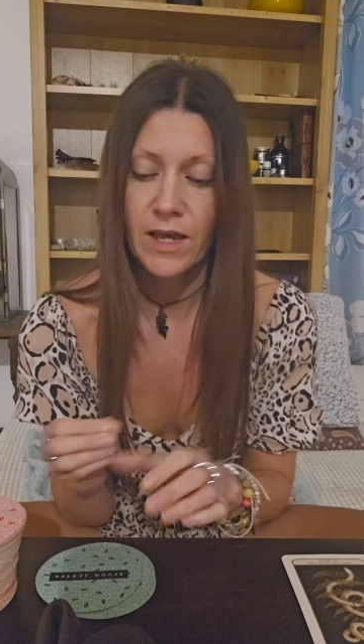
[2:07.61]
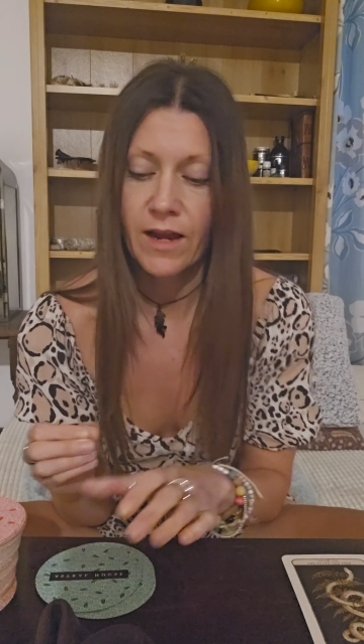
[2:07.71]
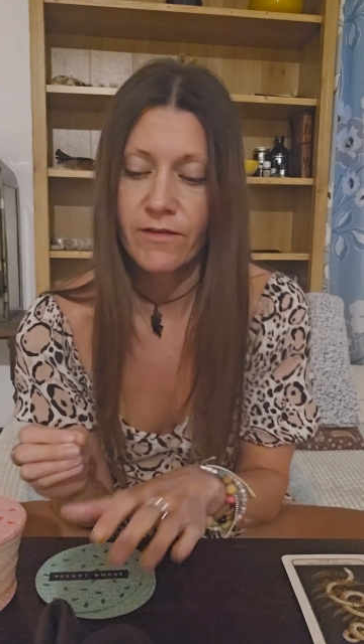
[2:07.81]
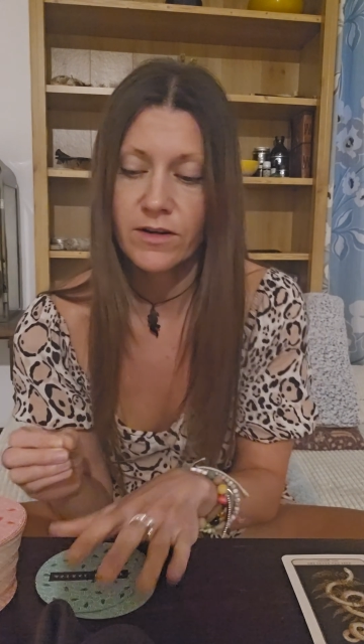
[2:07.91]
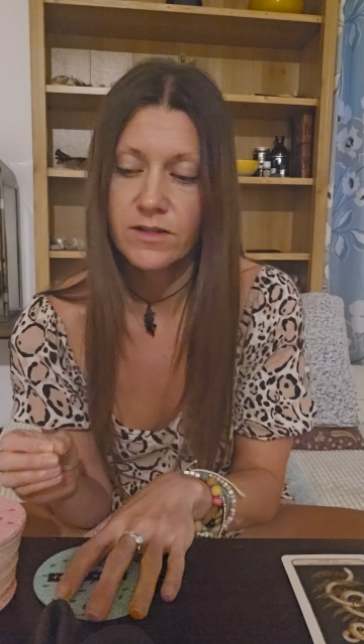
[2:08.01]

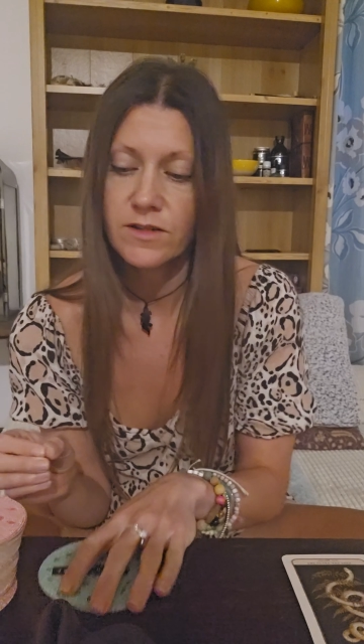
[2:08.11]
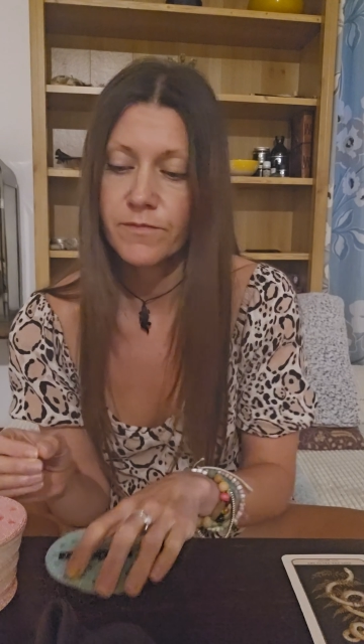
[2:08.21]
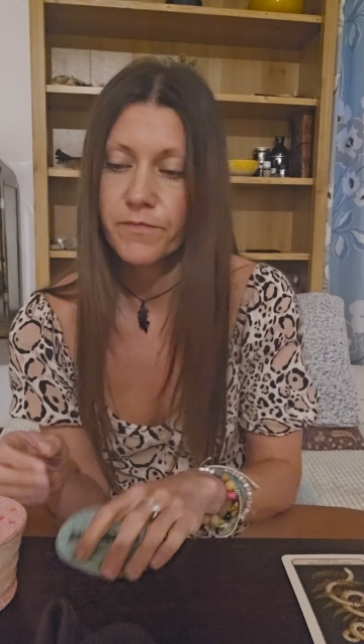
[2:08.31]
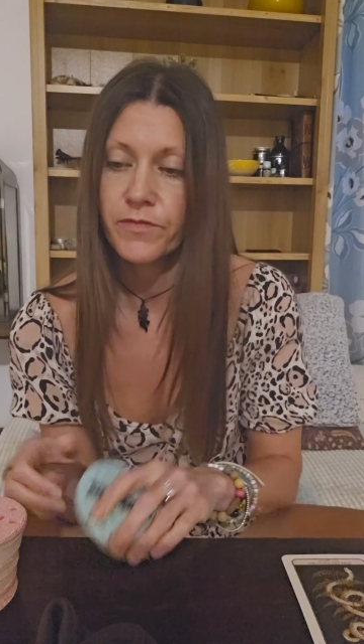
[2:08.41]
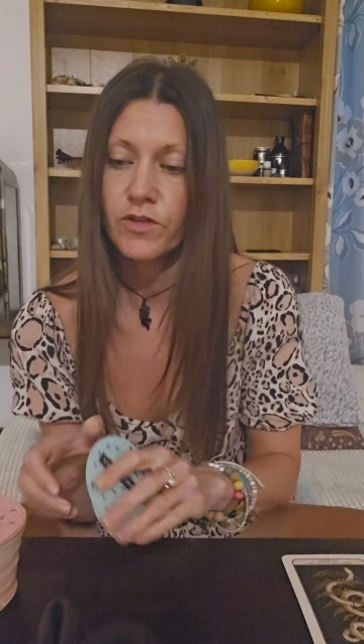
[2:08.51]
areas,
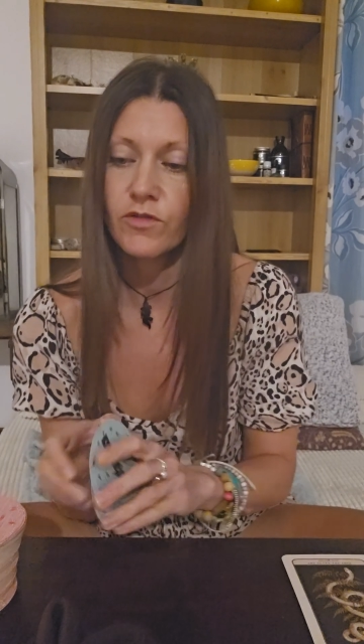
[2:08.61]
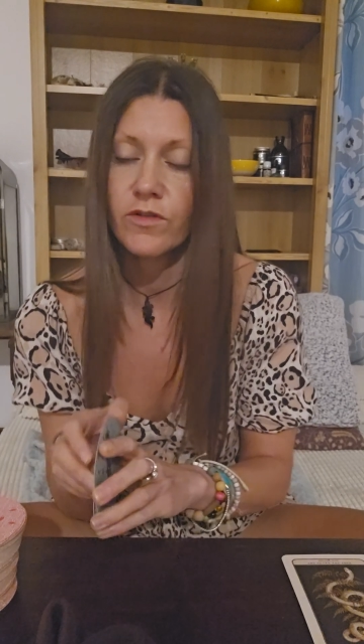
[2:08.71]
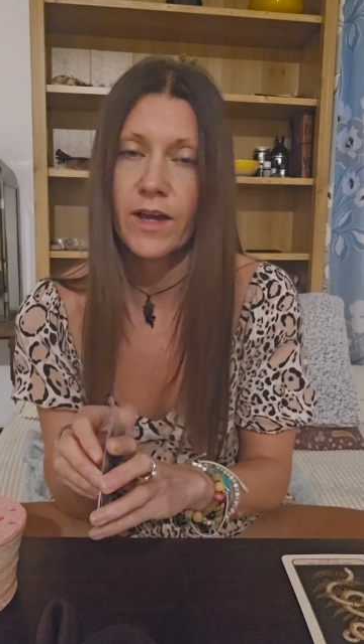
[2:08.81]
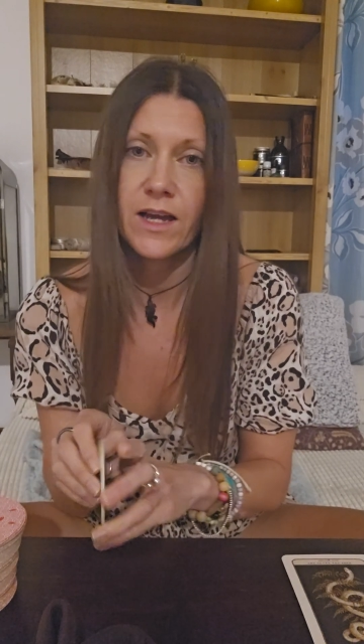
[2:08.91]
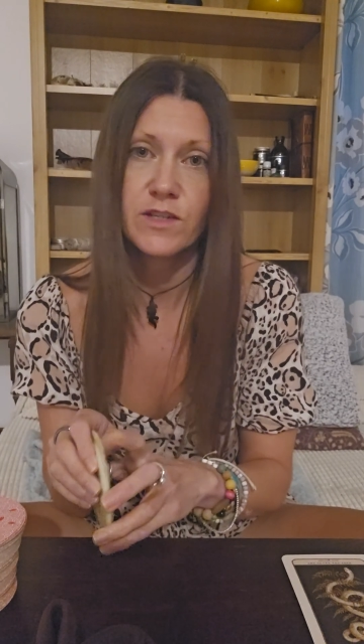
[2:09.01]

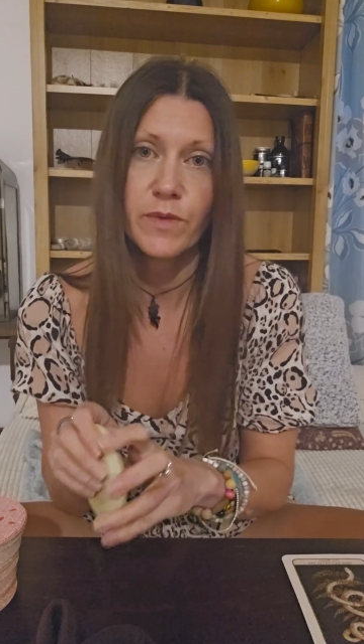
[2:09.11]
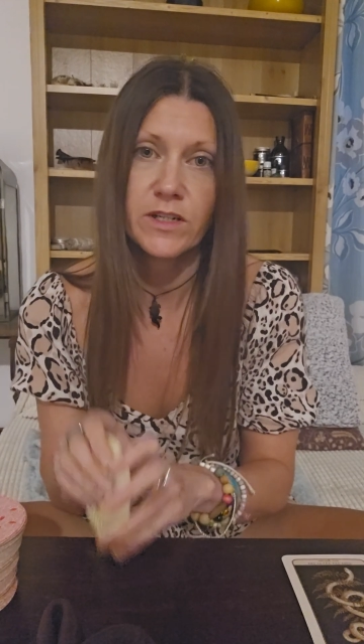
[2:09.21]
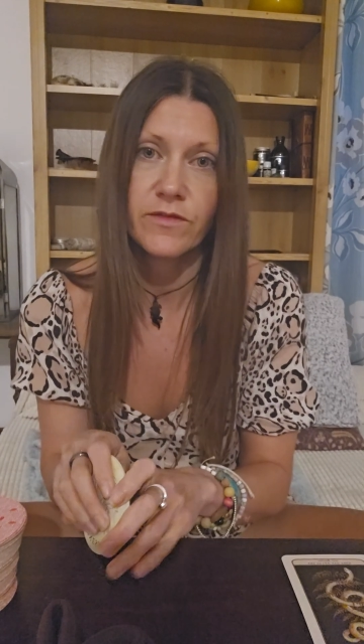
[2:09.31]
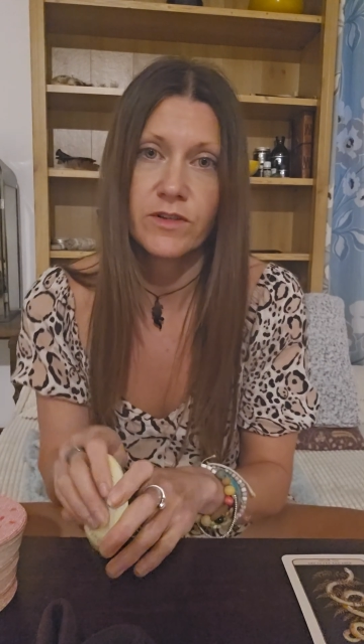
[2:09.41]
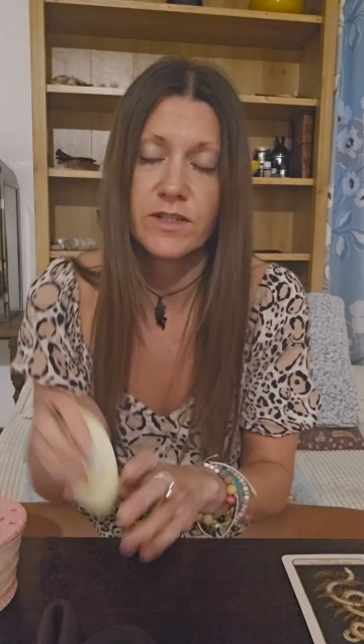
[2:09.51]
through that
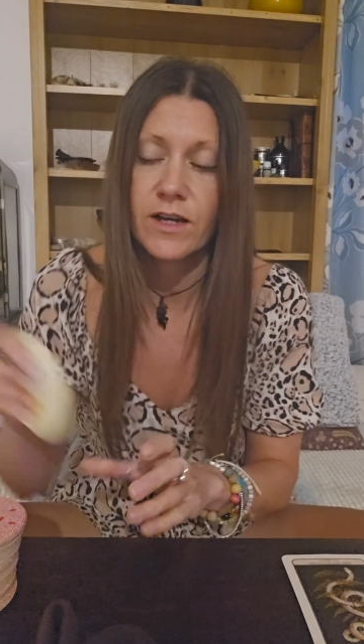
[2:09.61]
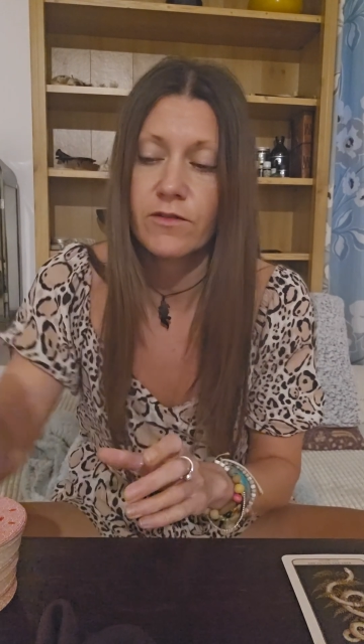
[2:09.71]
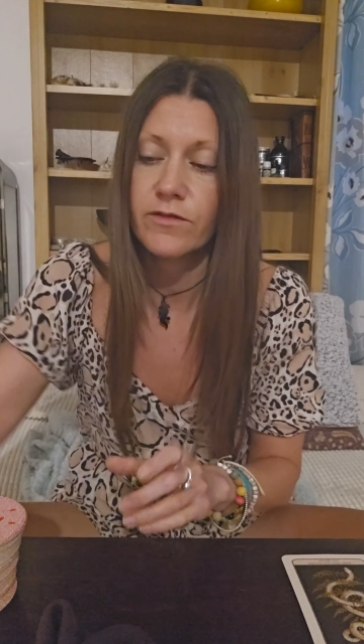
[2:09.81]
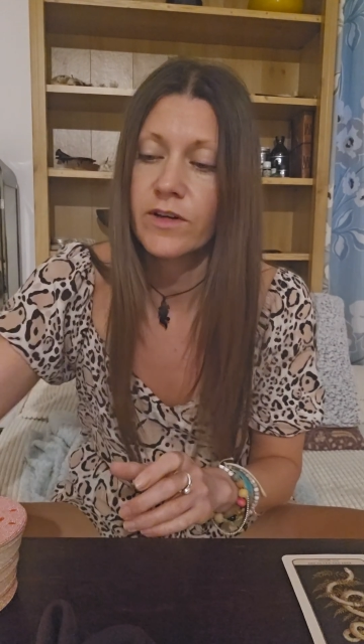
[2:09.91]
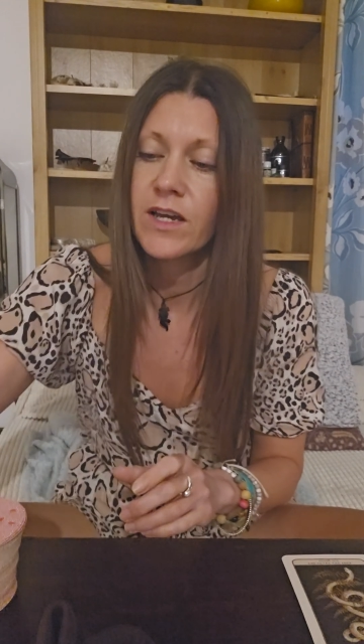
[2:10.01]
aspect of
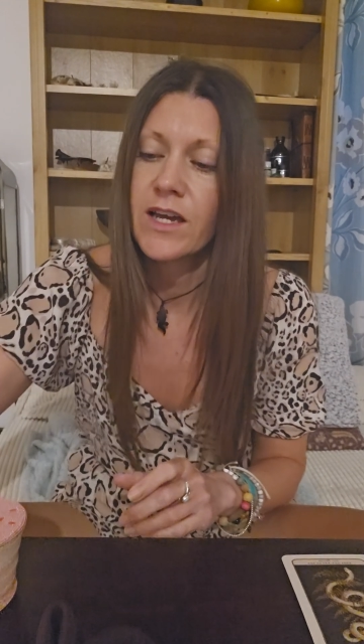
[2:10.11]
yourself.